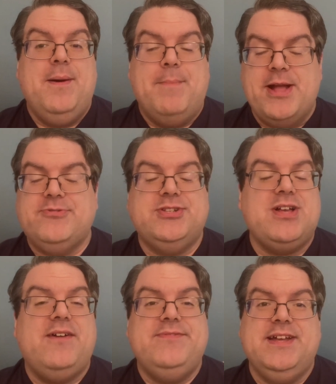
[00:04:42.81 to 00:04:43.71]

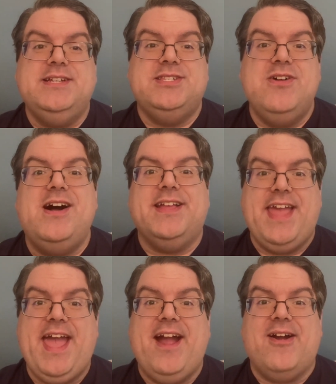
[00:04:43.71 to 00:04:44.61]
Microsoft does not
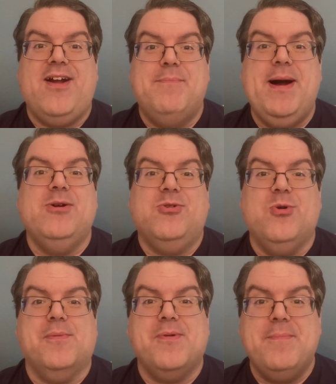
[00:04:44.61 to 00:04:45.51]
care about
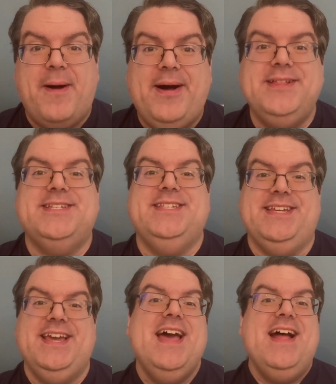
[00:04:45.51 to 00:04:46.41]
corporate
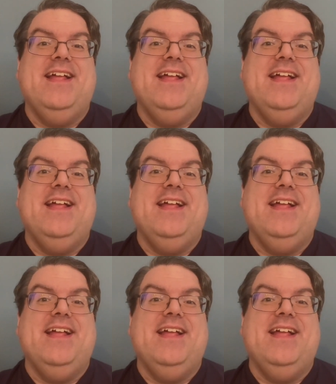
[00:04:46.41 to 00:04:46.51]
policy.